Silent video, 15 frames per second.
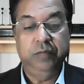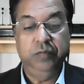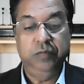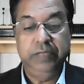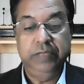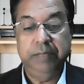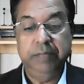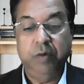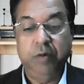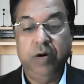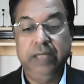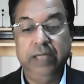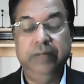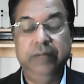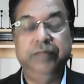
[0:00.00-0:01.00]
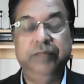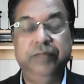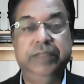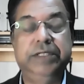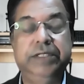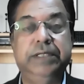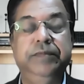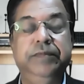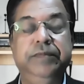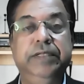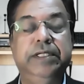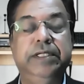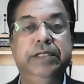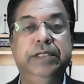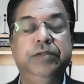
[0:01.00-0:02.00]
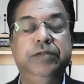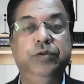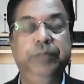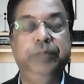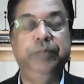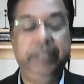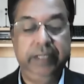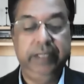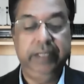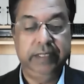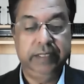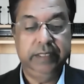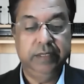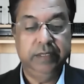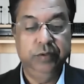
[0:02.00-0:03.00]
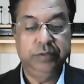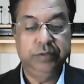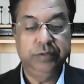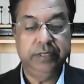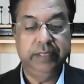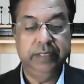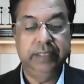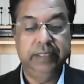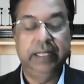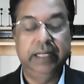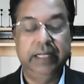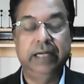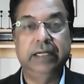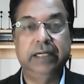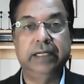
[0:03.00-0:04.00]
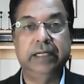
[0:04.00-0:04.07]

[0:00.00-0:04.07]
the model which to me, it looks that